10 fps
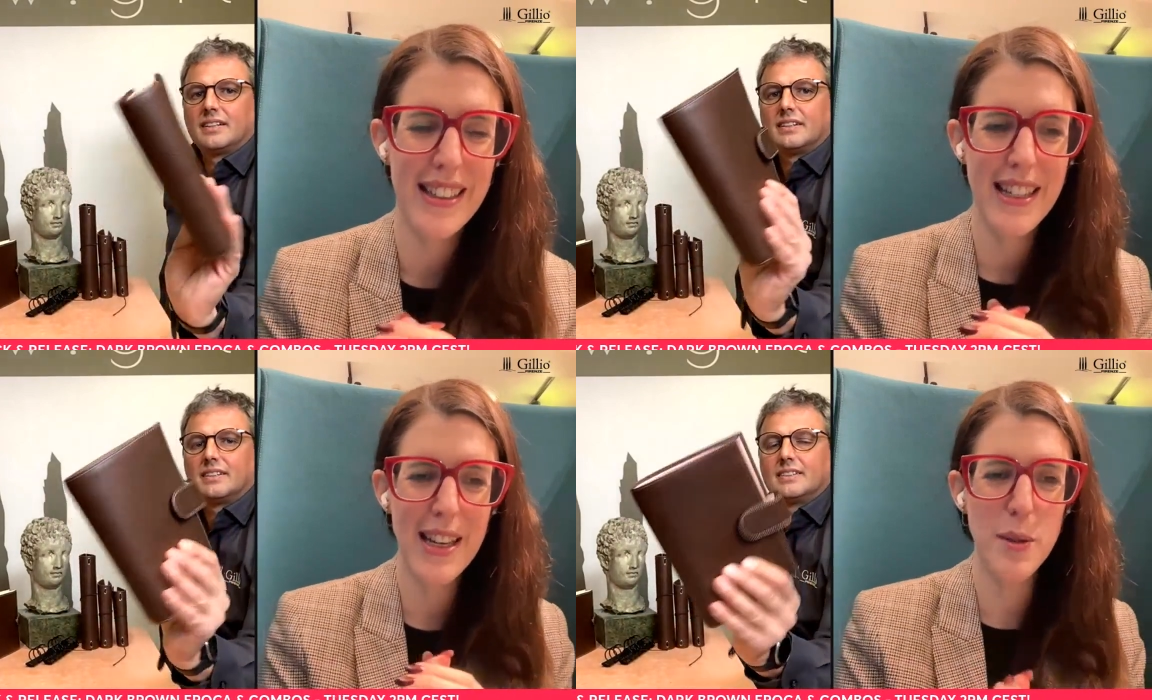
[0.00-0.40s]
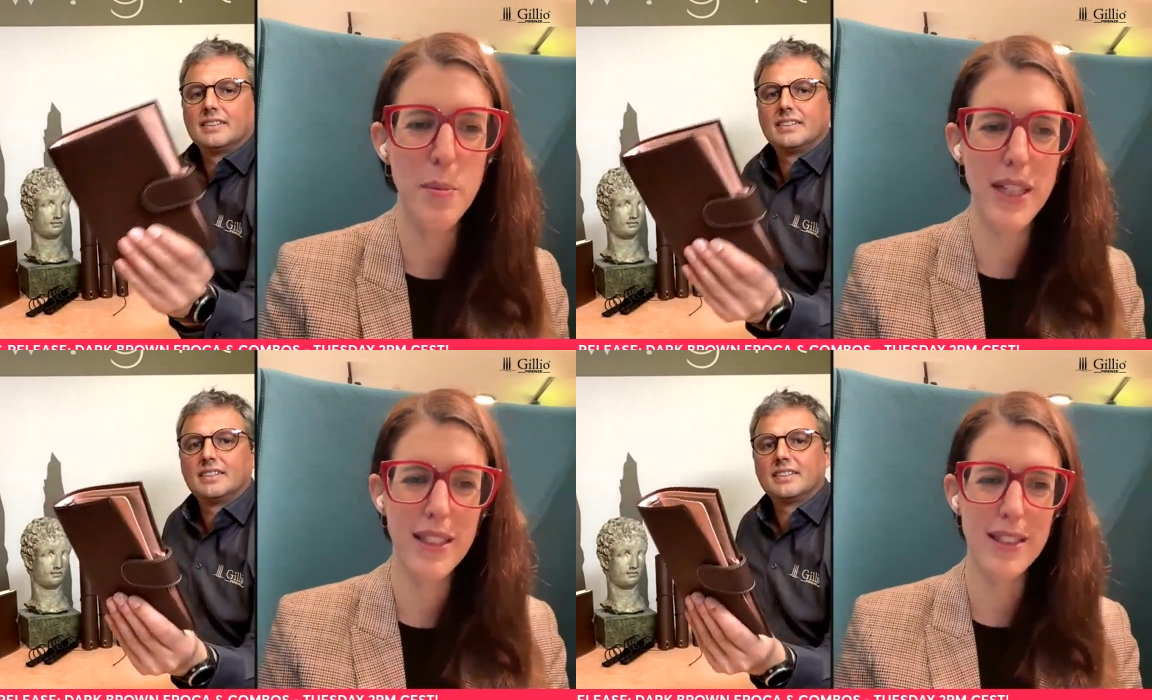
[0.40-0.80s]
Speaker 1: Yeah, you
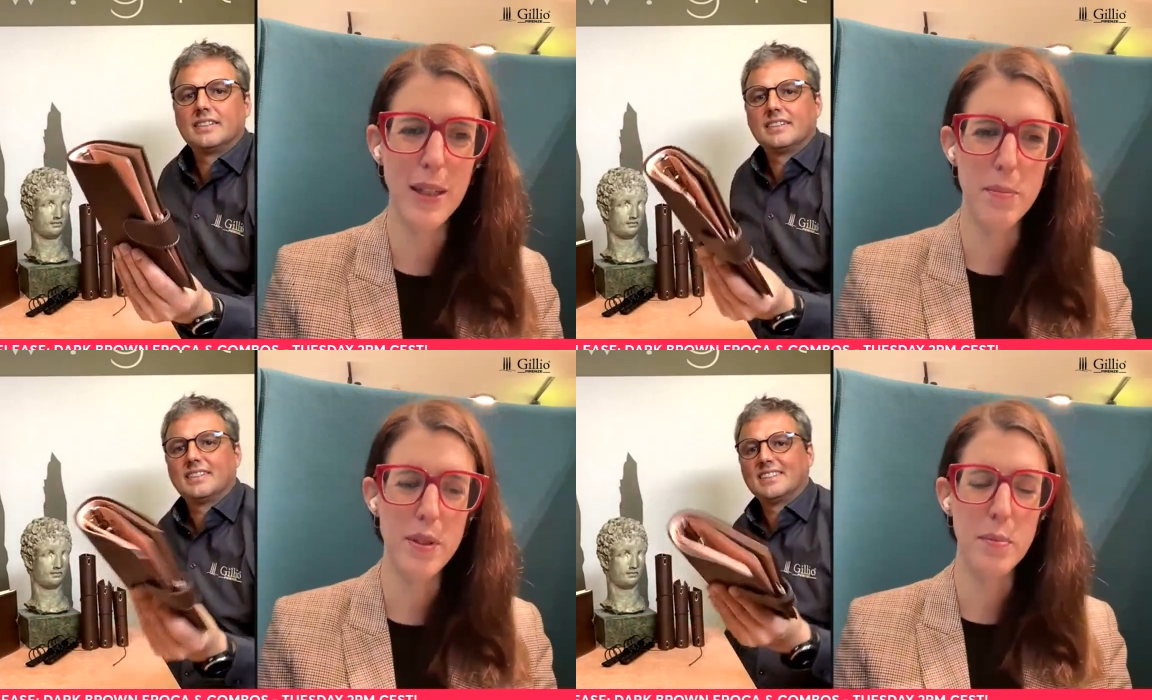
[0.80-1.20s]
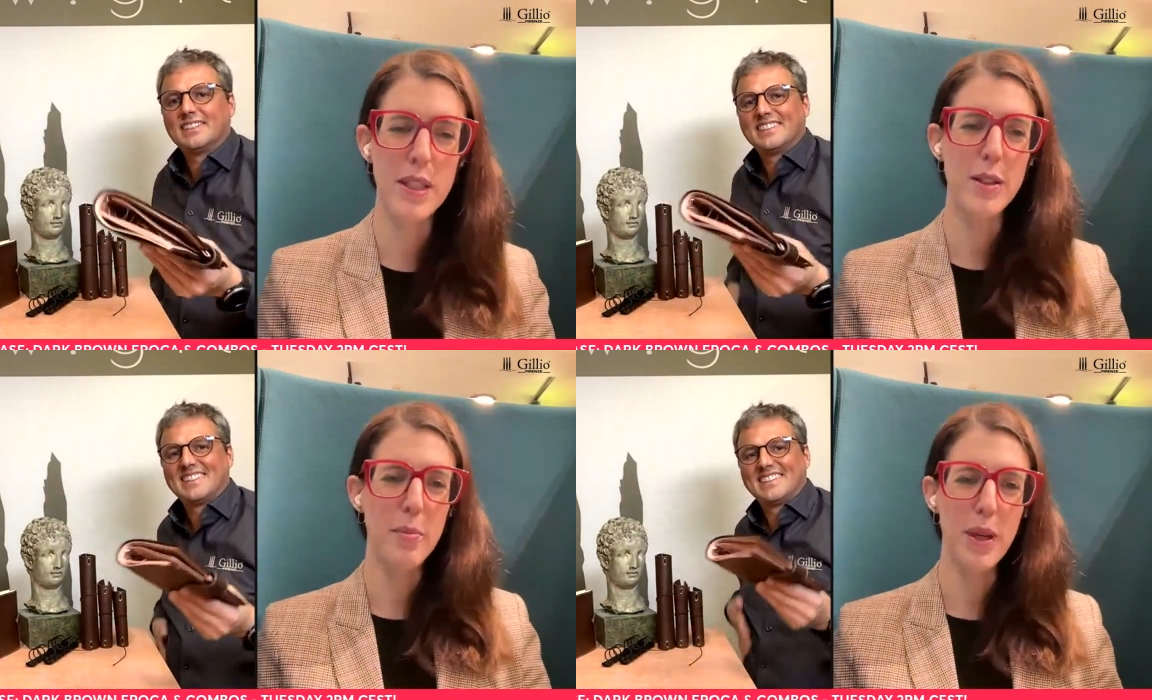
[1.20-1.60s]
might tempt
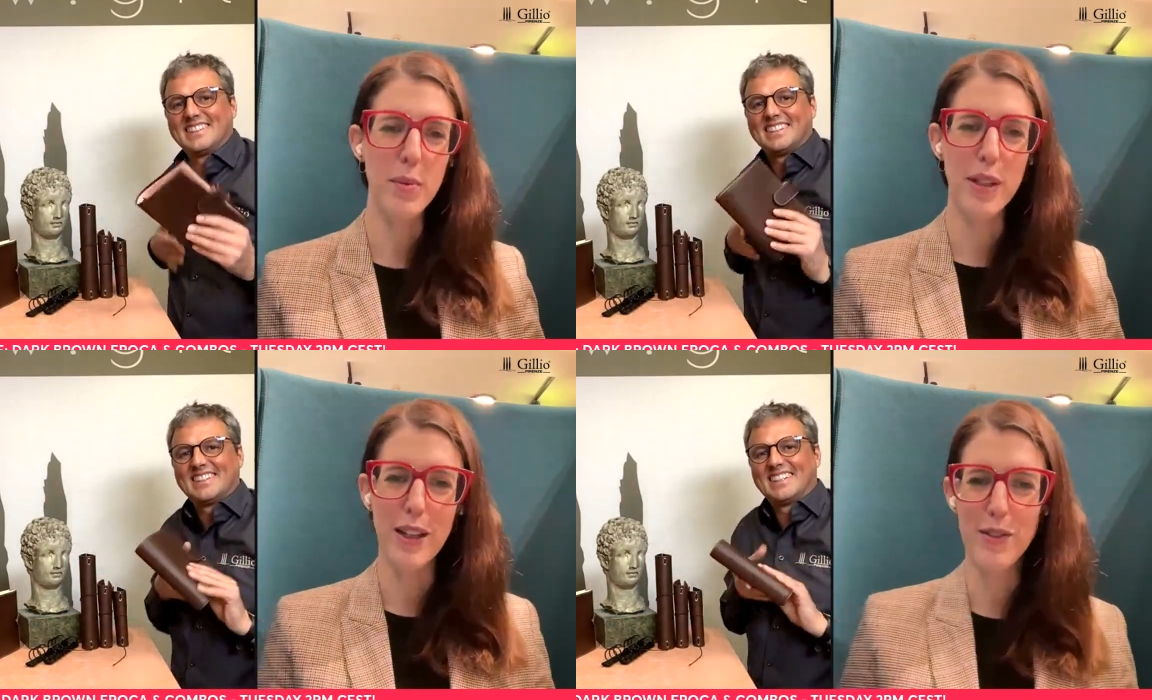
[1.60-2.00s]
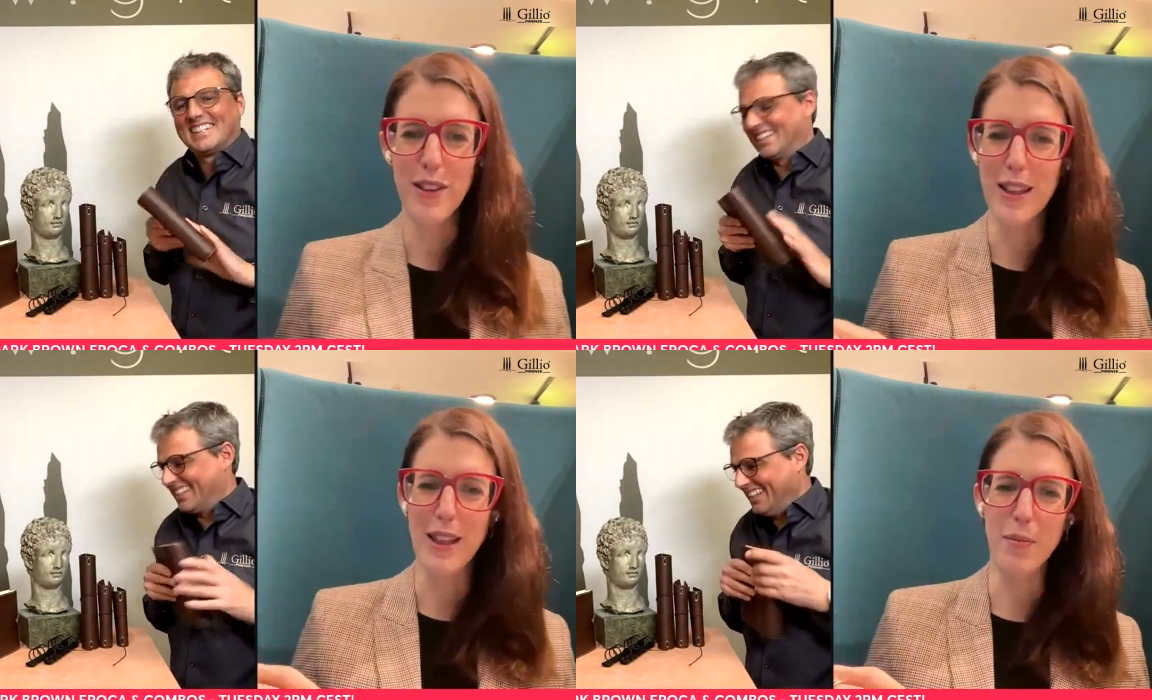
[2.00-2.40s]
me, Tom. I will have
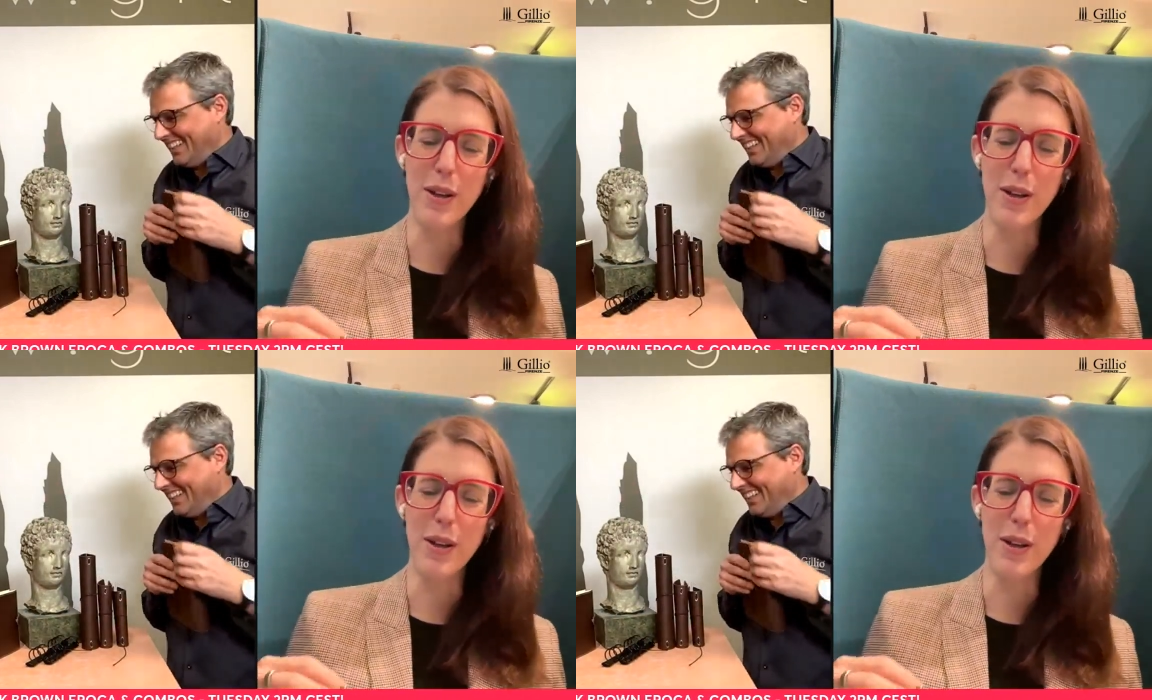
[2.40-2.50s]
to think